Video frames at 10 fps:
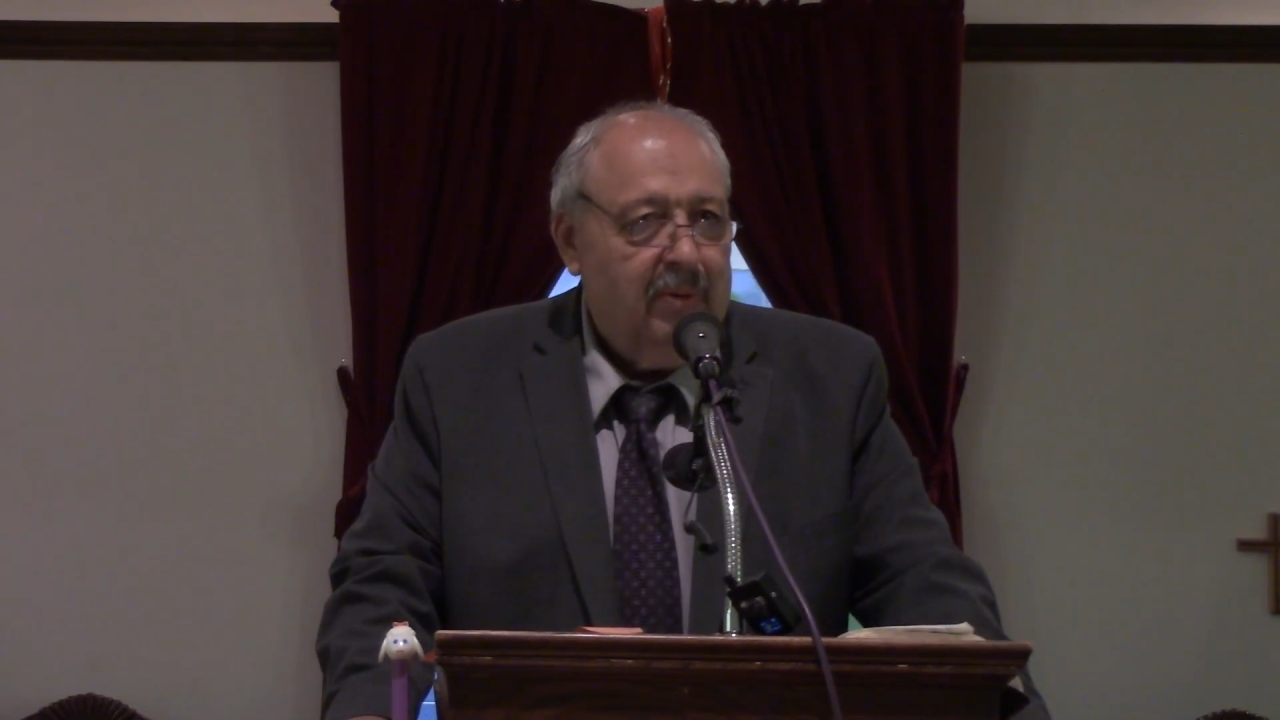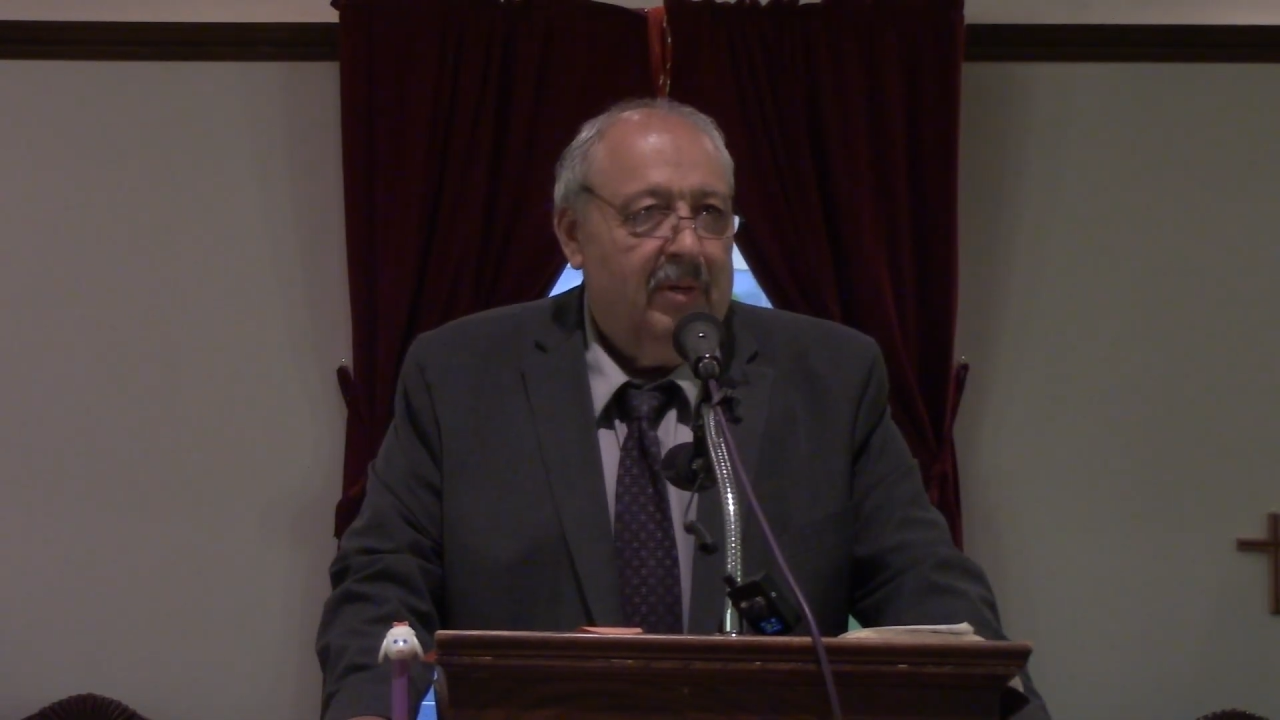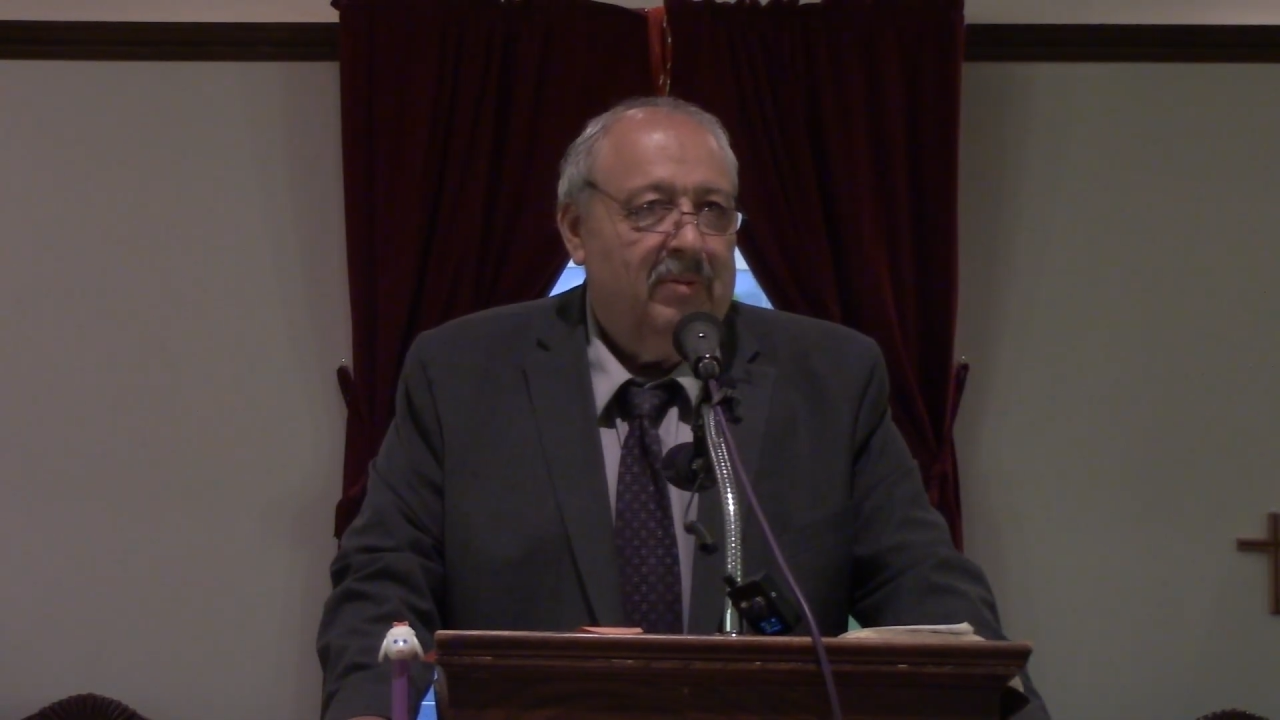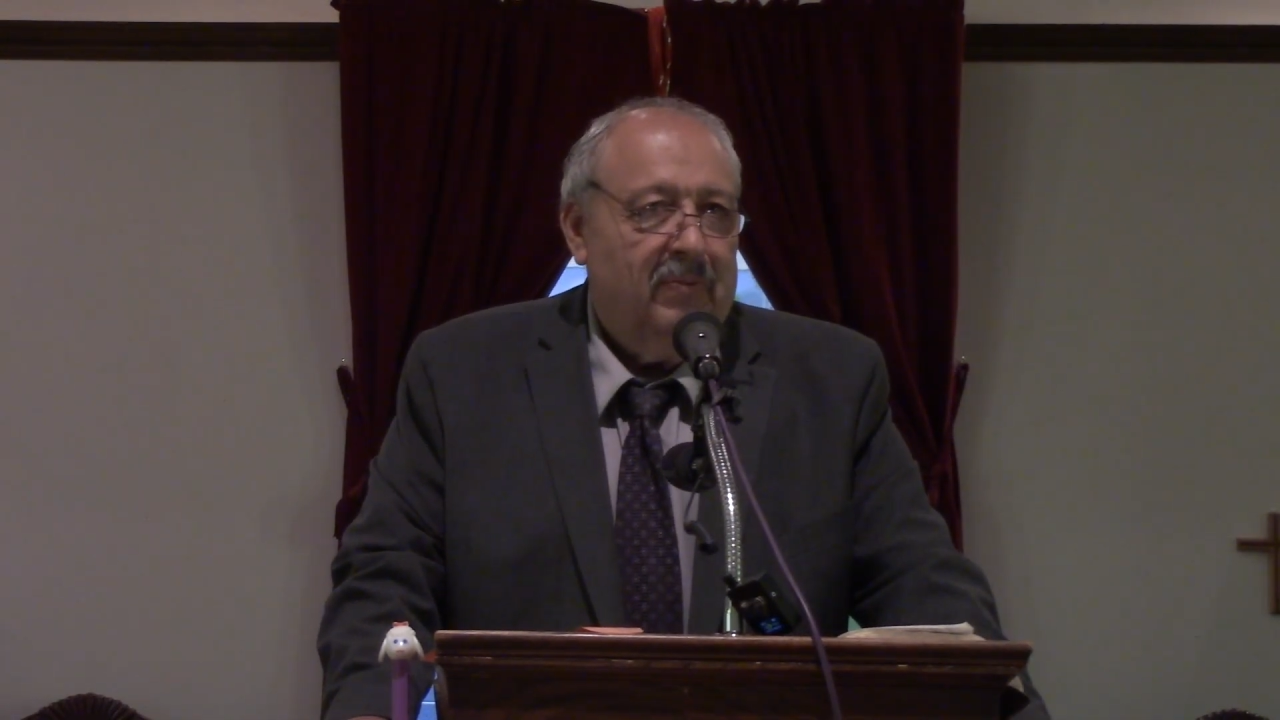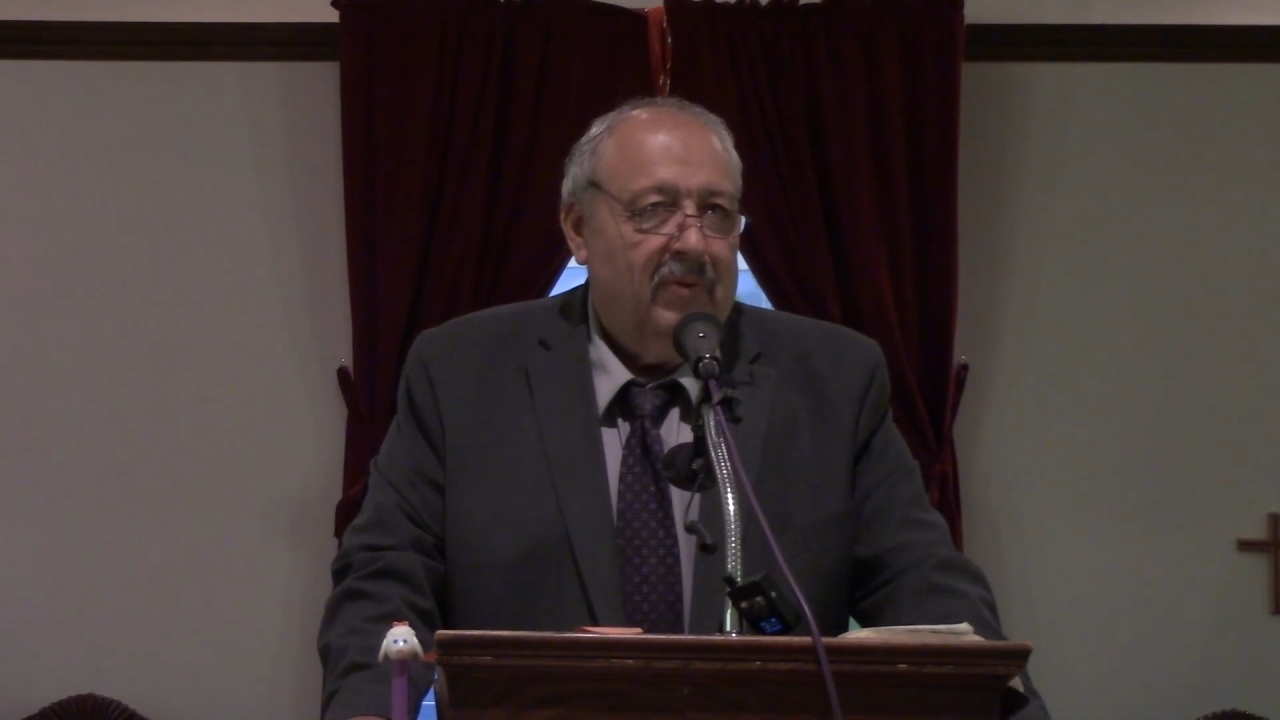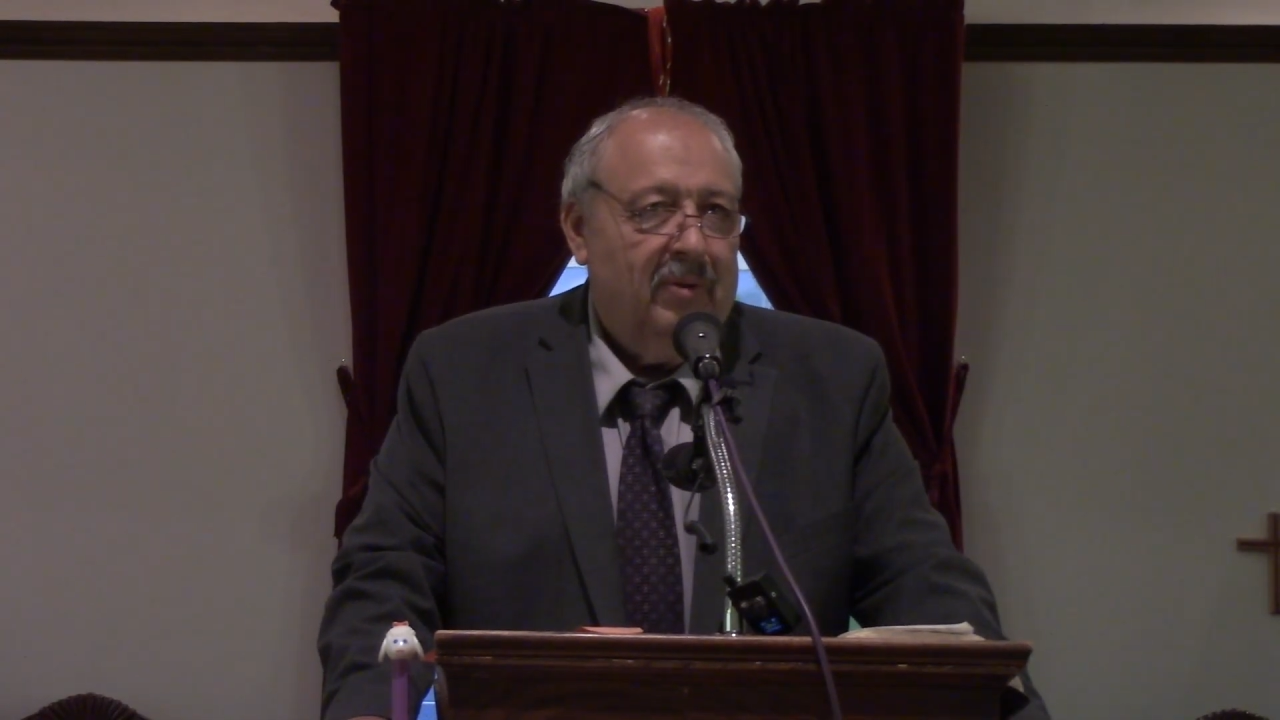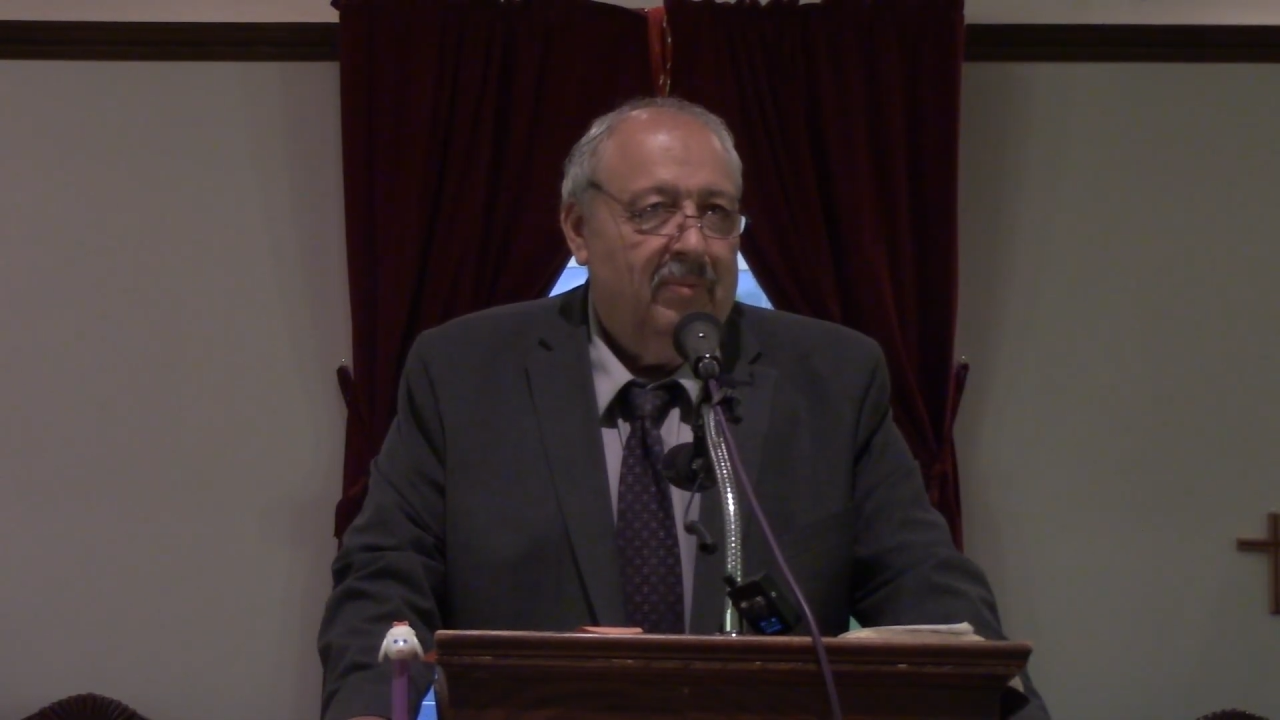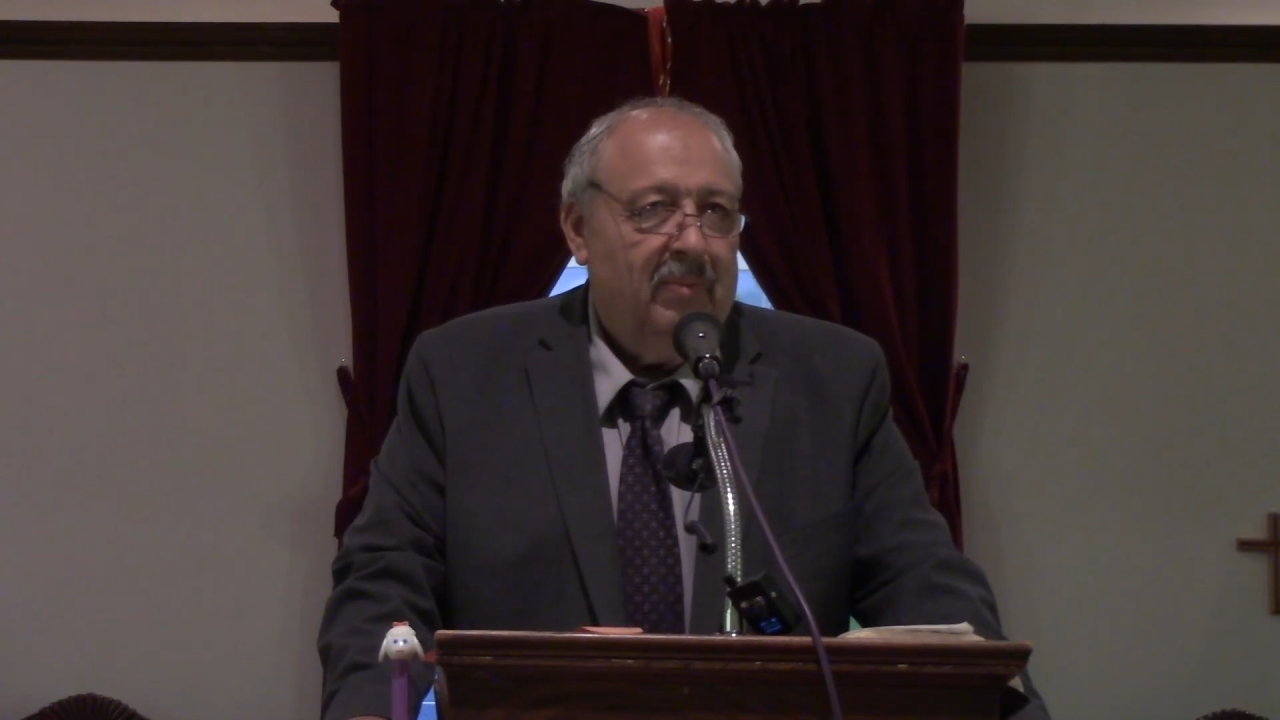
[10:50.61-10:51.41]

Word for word: comes from.